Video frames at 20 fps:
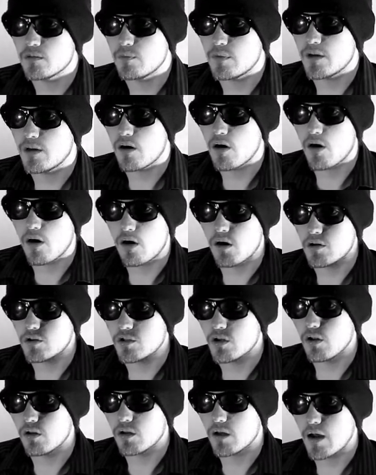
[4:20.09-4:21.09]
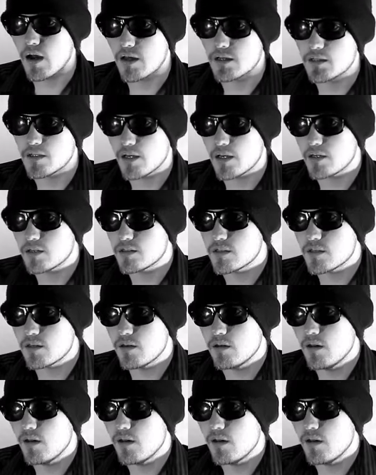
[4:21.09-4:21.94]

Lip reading: going to be our adult content.